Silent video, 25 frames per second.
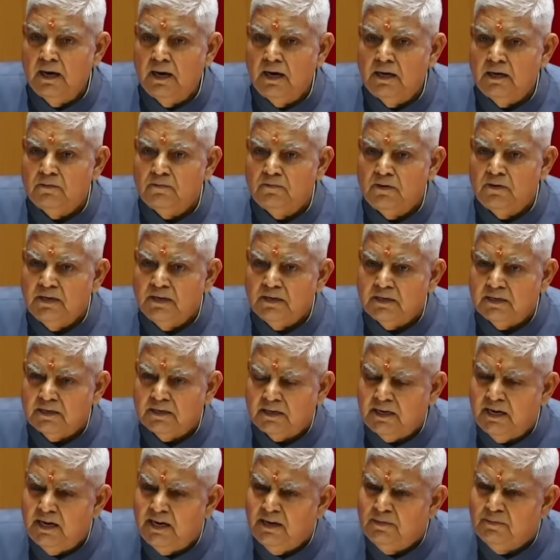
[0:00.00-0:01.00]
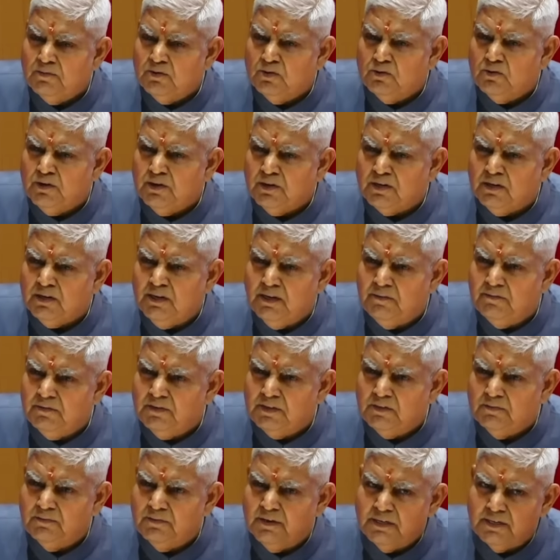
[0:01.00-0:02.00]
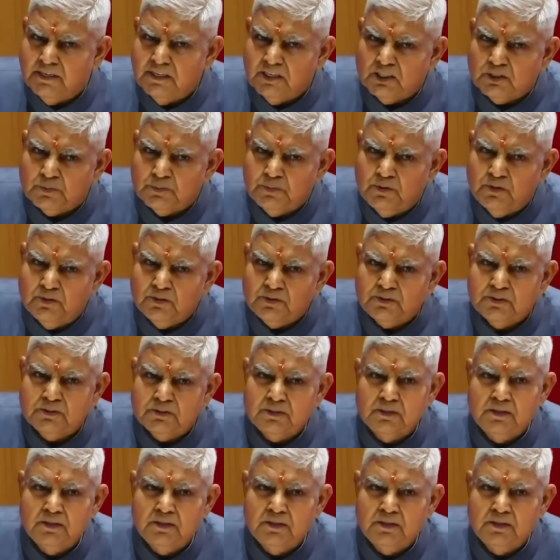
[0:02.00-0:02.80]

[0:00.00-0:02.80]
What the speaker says: and one came quickly with one response: